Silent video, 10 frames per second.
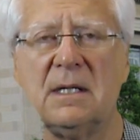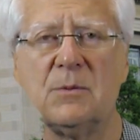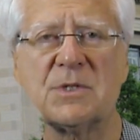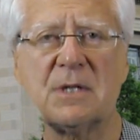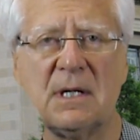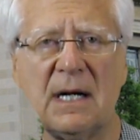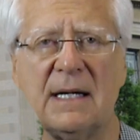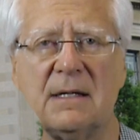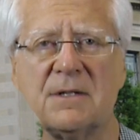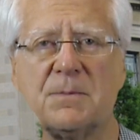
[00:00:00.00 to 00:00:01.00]
He was
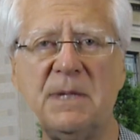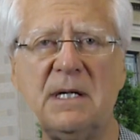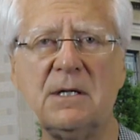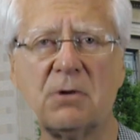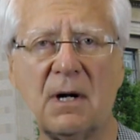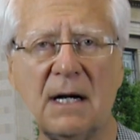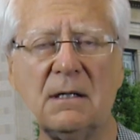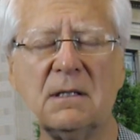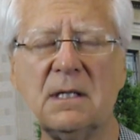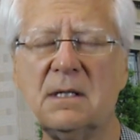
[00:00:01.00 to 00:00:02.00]
denied a speedy
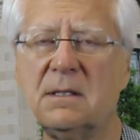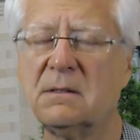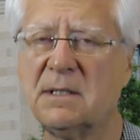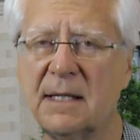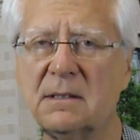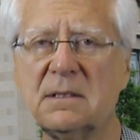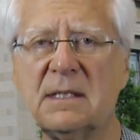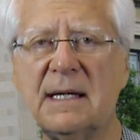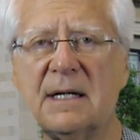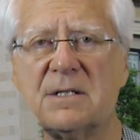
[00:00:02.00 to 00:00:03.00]
trial. You're entitled
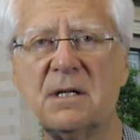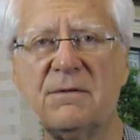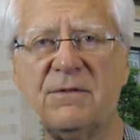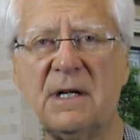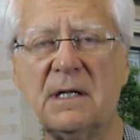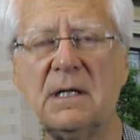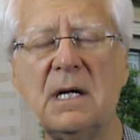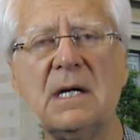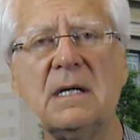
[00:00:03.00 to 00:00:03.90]
to that as a defendant.